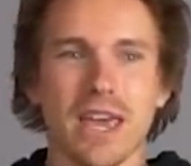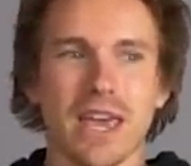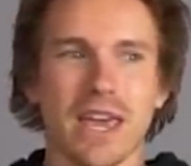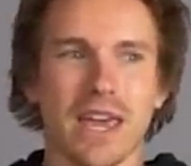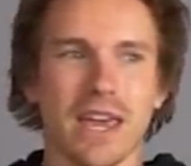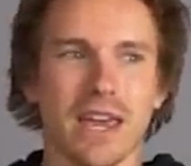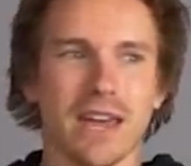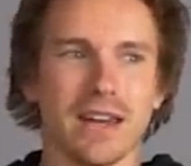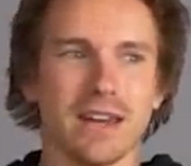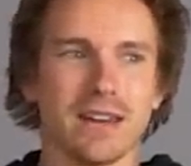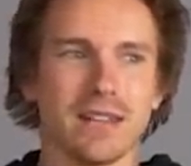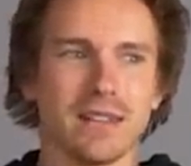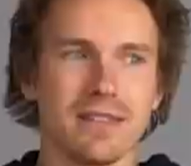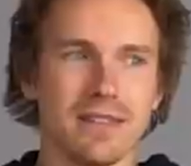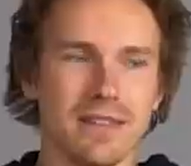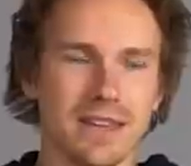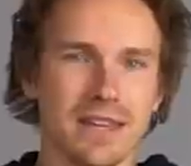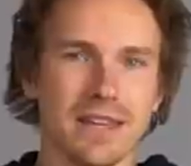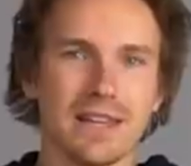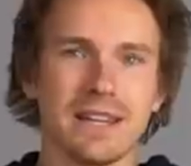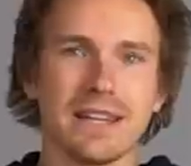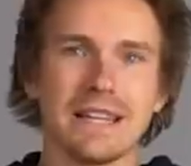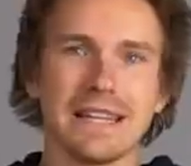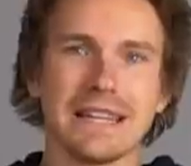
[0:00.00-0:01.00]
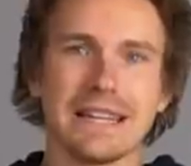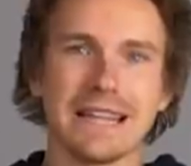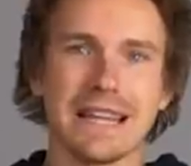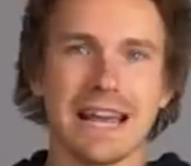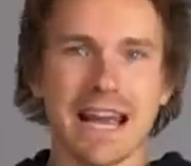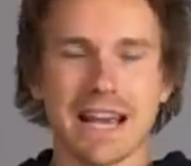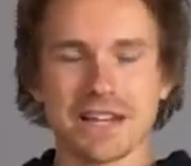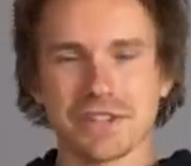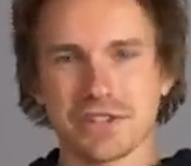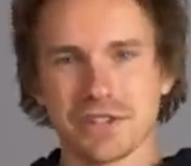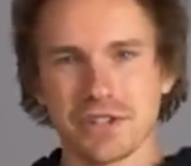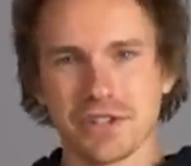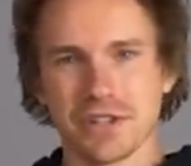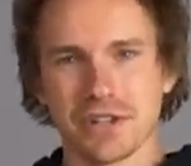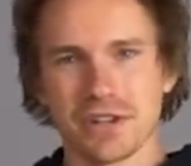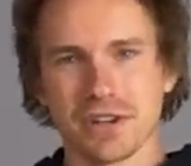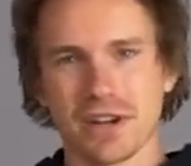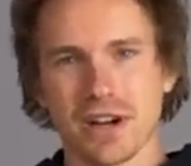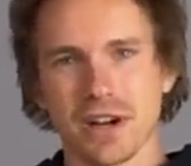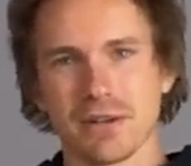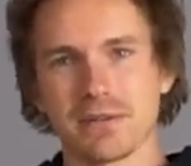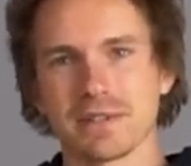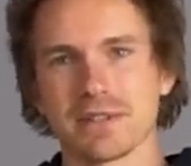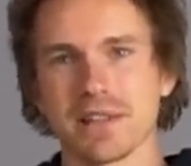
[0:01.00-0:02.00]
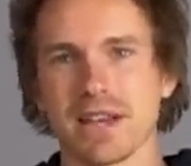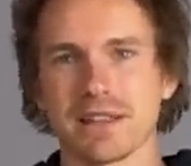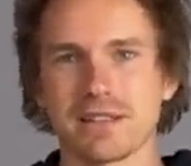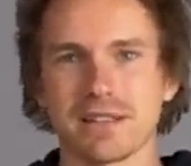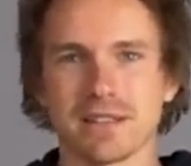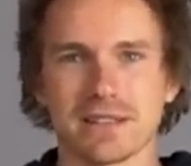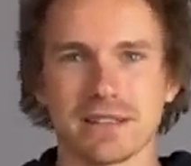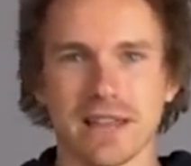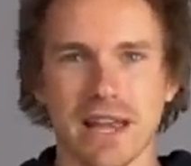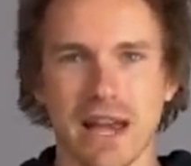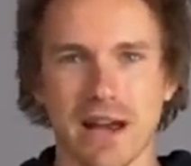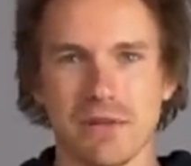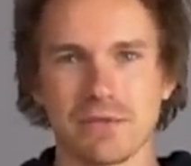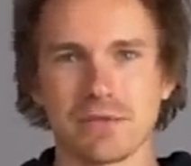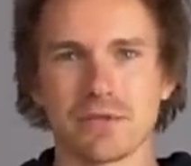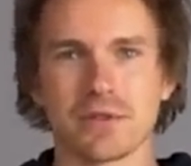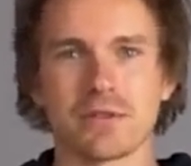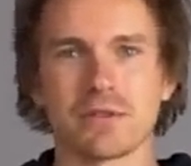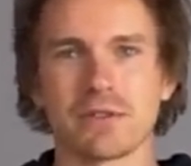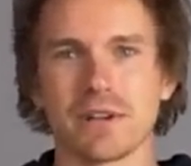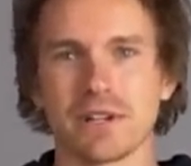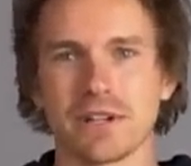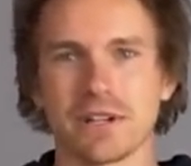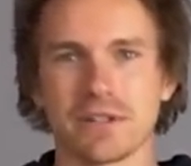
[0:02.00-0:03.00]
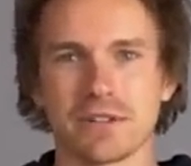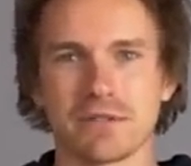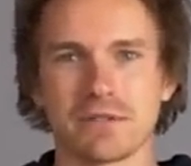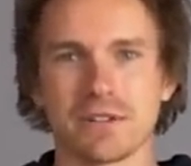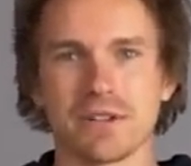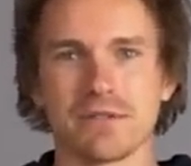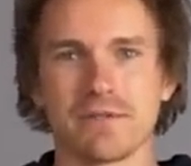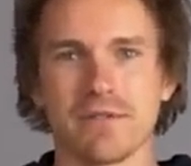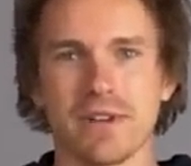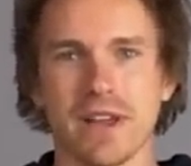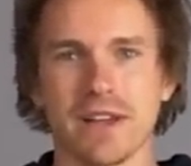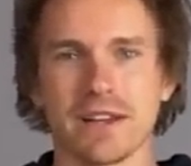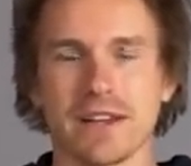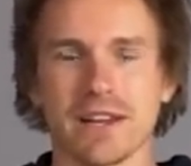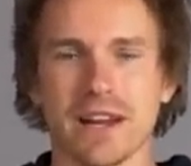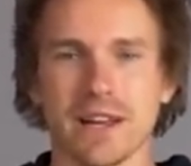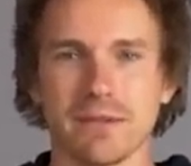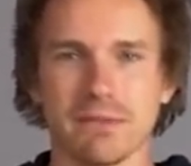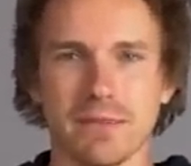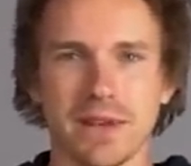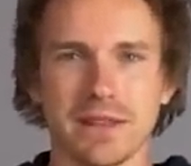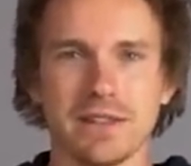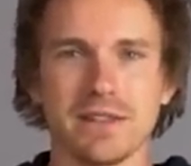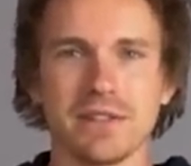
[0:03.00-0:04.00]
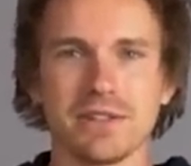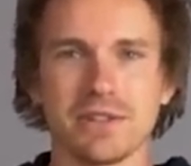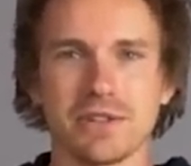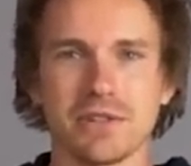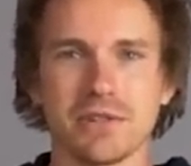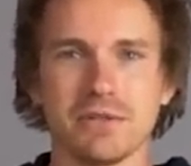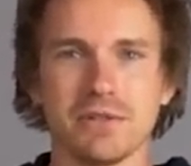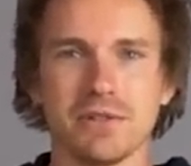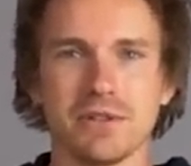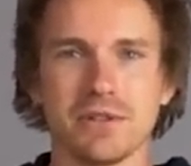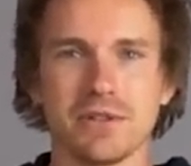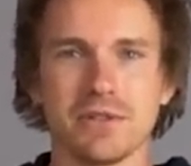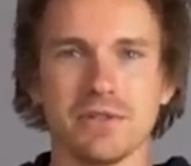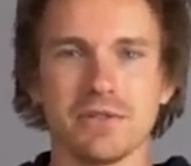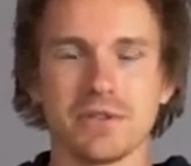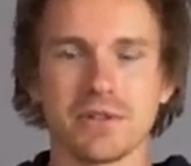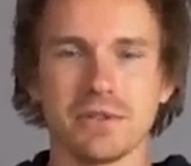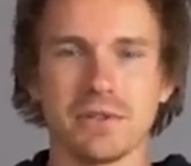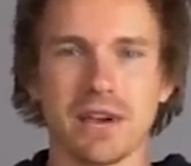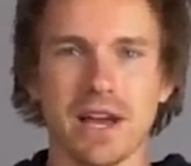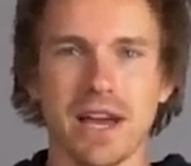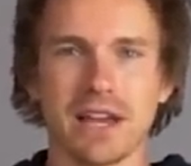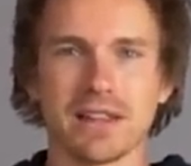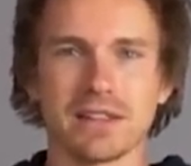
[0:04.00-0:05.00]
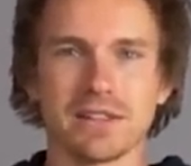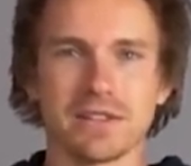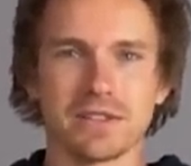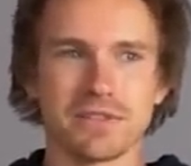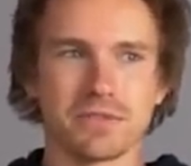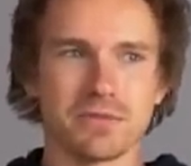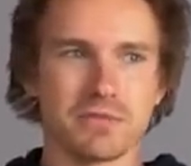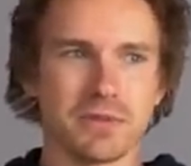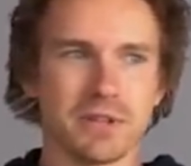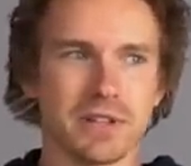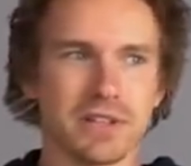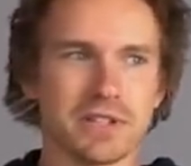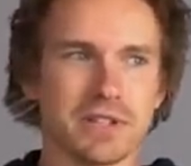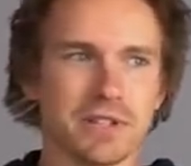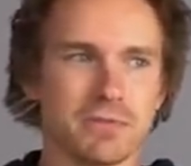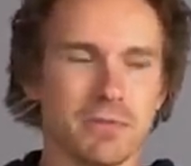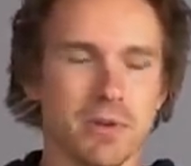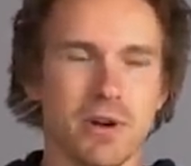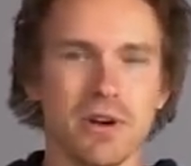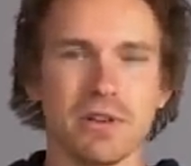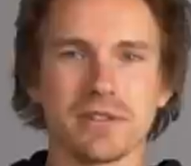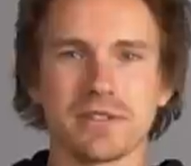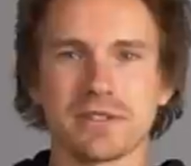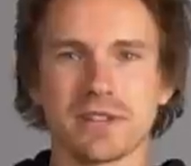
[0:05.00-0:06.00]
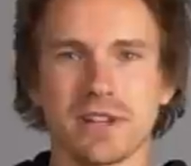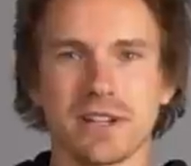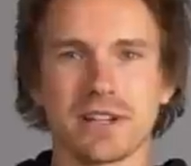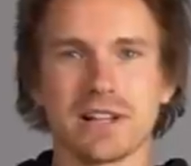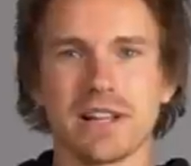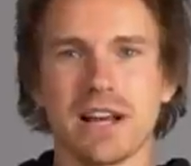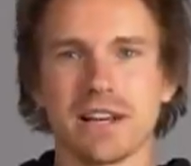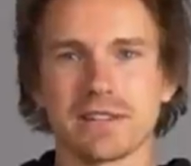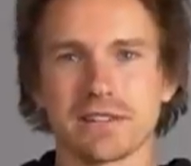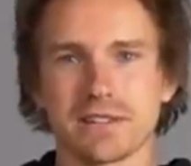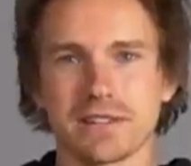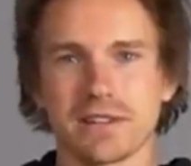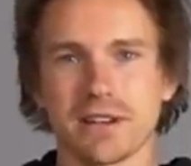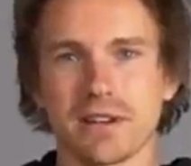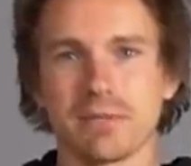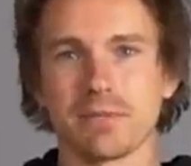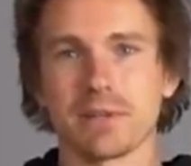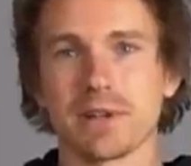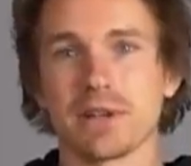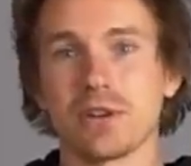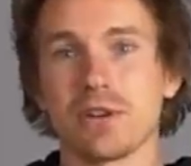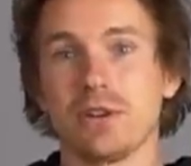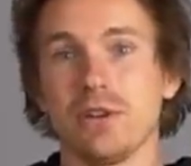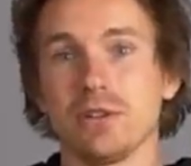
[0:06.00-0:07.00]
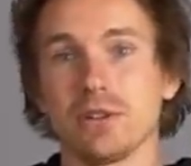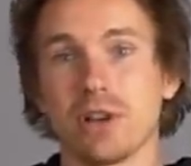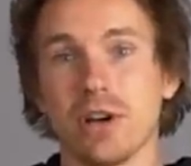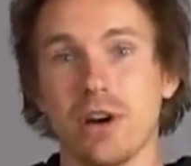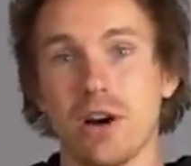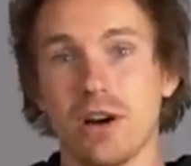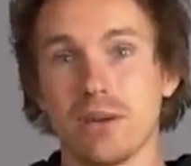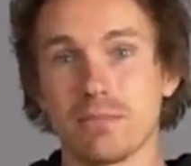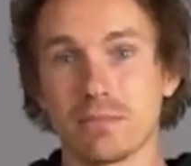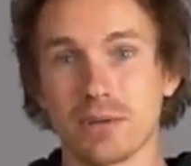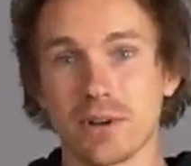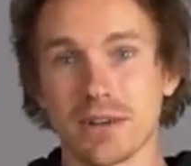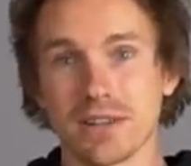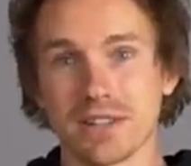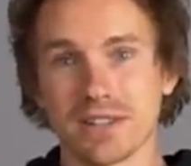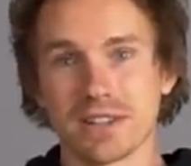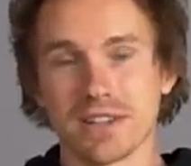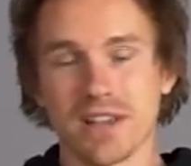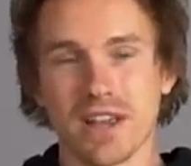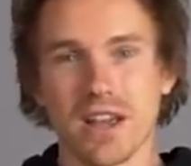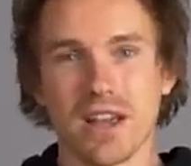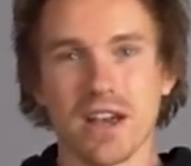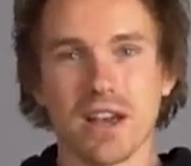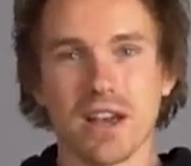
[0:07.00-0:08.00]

And then last year I was at this outdoor industry event and I met these two dudes who had this really small sunglasses company called Ombras.